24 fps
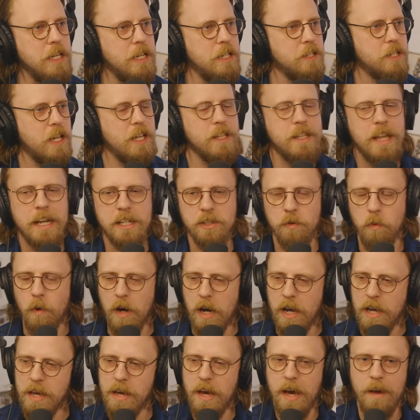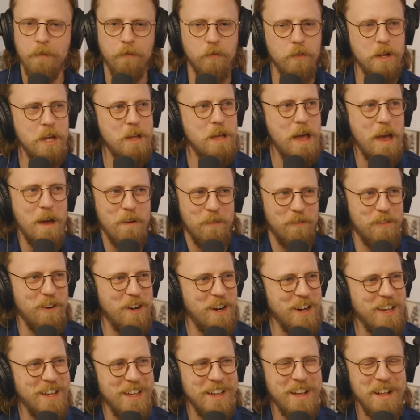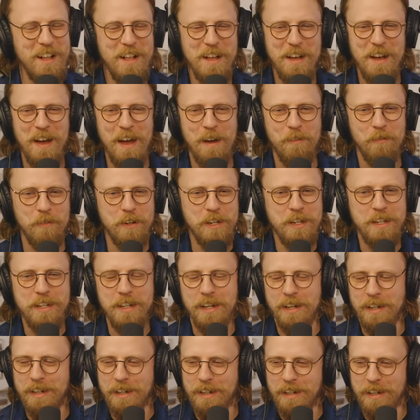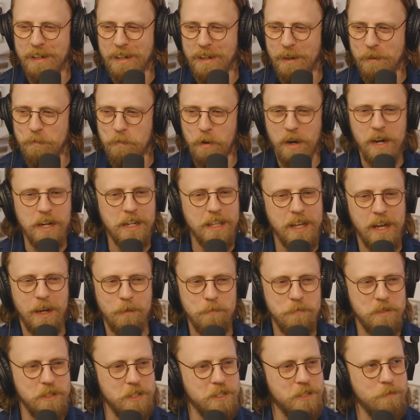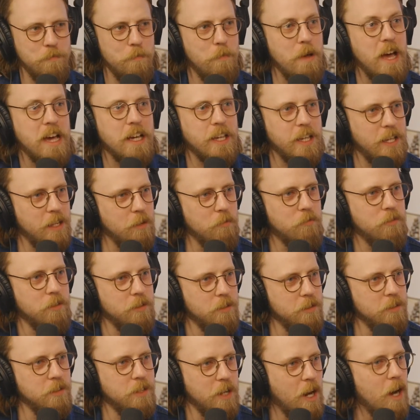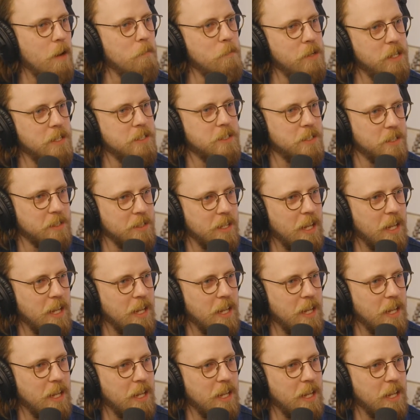is, and that's why every podcast, I'm just begging for comments and